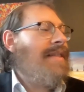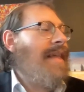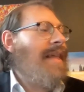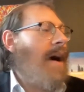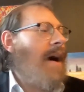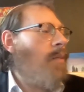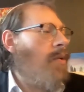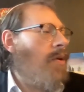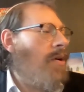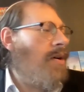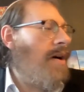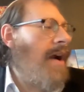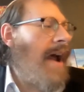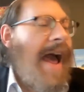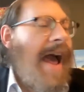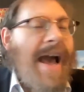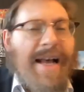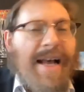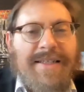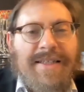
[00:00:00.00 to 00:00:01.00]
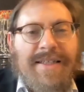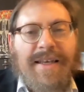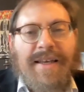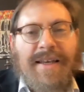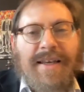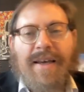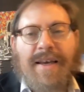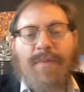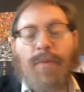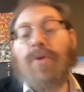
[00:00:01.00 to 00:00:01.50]
that were
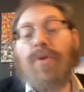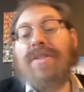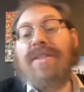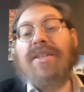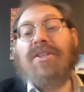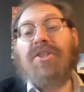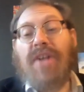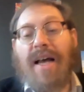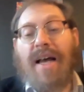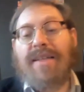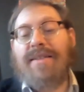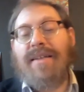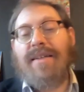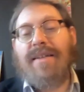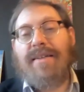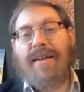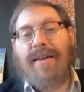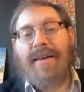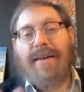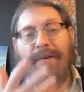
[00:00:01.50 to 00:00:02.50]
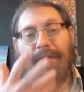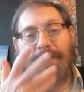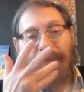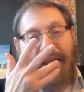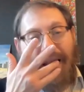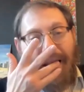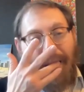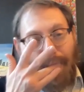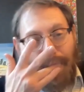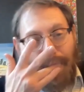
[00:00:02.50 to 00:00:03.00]
asking him or suggesting to him